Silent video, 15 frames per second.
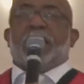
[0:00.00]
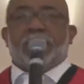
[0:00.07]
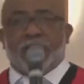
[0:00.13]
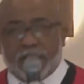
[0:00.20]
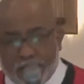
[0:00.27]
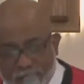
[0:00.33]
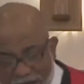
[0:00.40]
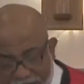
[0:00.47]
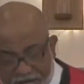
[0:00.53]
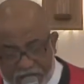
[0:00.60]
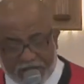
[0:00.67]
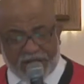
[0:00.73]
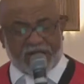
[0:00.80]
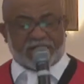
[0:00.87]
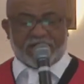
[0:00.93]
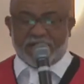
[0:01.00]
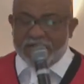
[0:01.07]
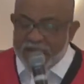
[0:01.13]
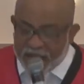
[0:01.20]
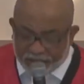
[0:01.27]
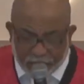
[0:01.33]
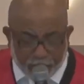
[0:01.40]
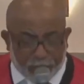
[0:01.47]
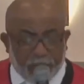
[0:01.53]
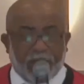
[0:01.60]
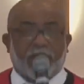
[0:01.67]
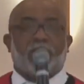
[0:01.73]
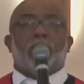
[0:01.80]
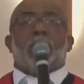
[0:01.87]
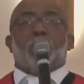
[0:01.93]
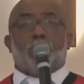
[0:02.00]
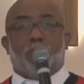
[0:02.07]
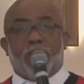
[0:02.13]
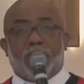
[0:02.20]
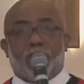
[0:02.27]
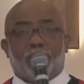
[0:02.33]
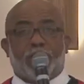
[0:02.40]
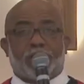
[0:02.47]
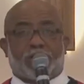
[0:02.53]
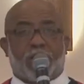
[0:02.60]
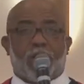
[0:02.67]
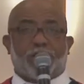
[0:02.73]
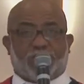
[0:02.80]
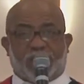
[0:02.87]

The message has never been build a church.